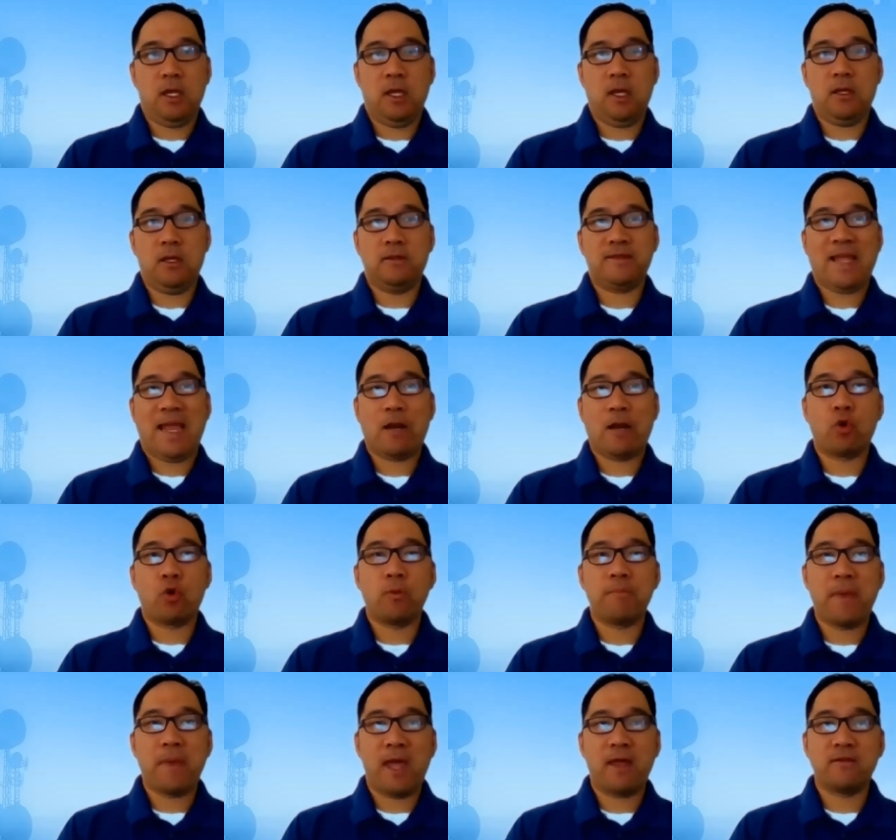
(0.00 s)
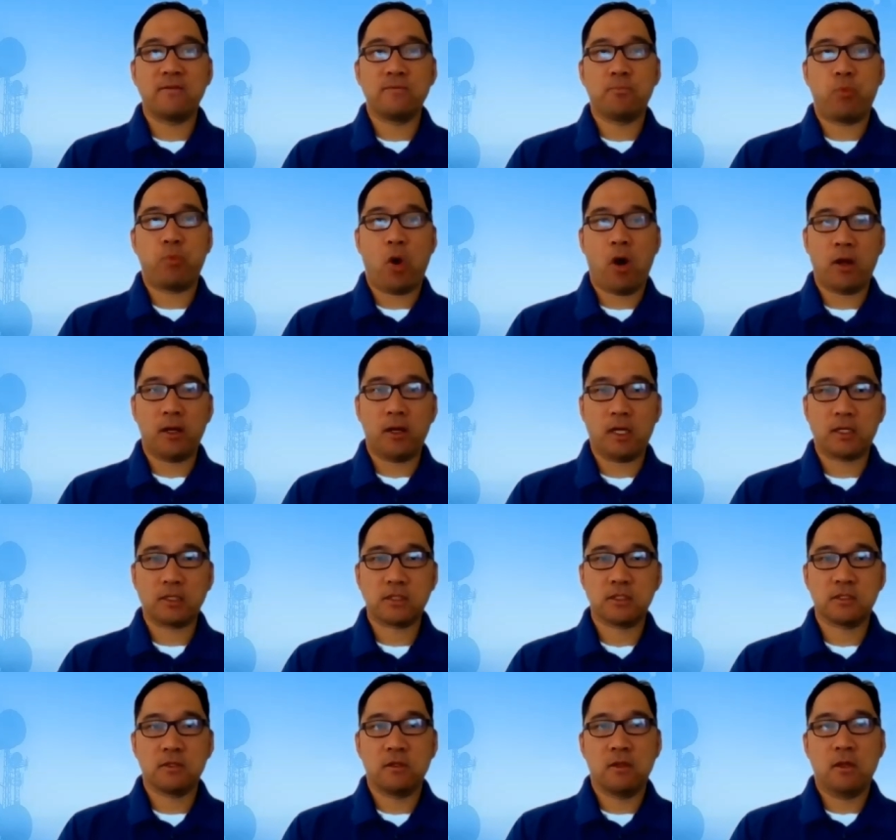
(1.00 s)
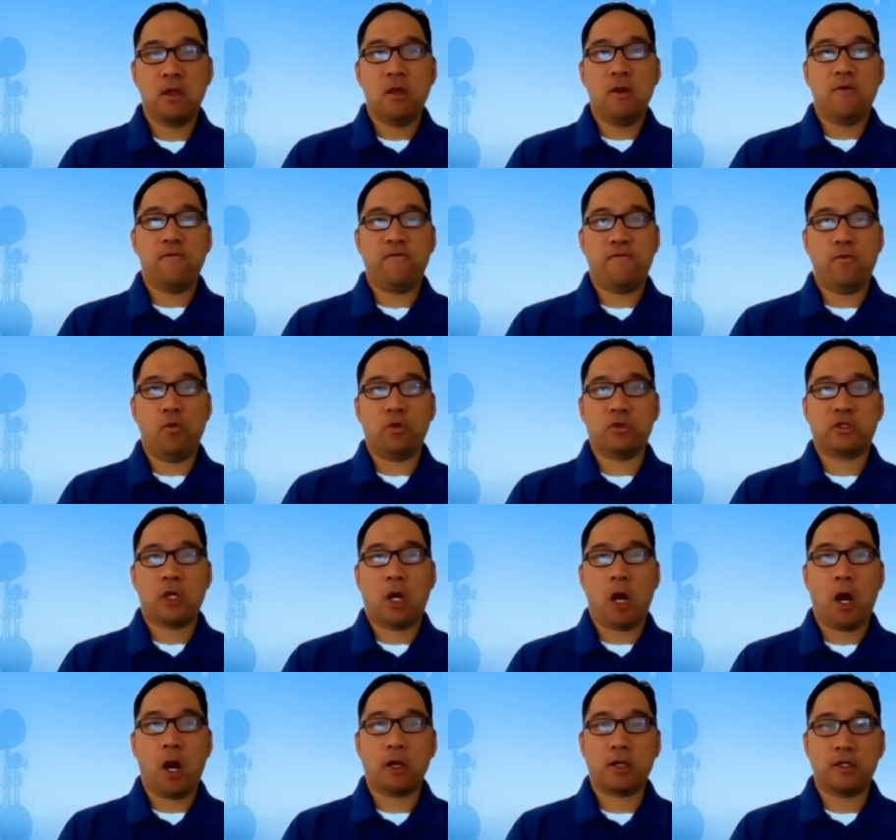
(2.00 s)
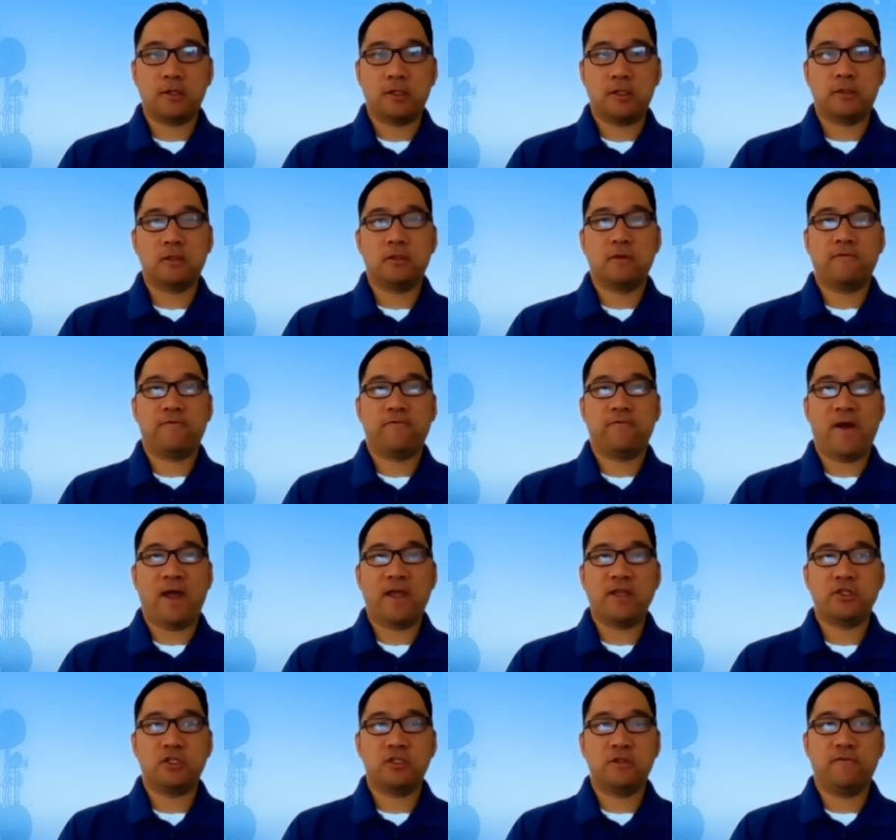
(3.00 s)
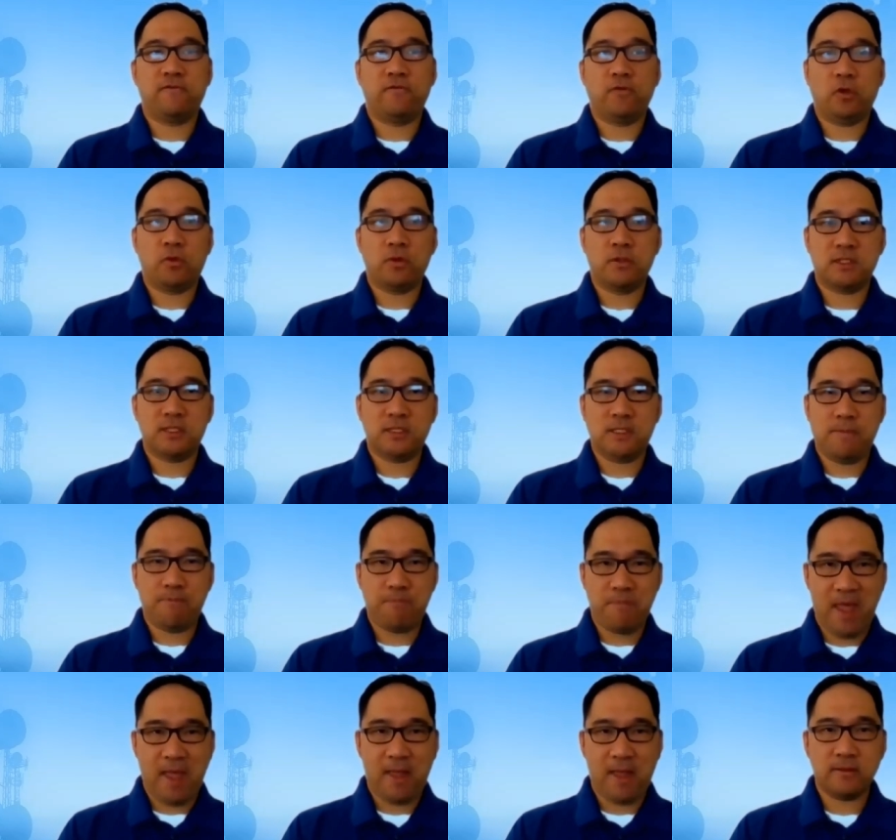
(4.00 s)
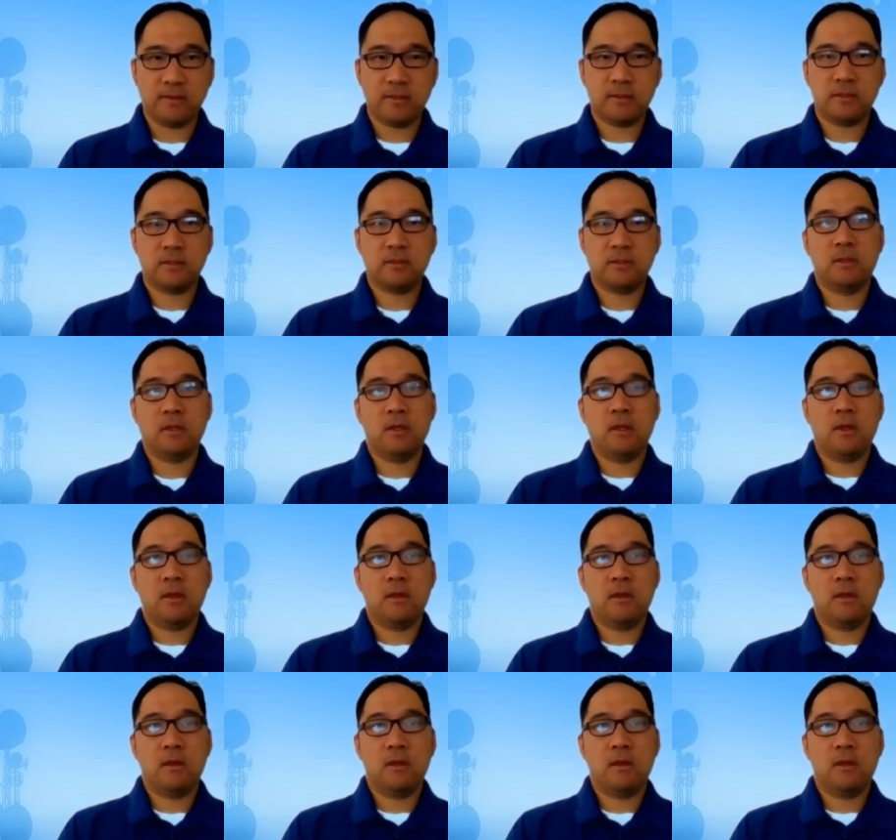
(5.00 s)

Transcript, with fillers: and narrowband products for targeted five G frequency bands.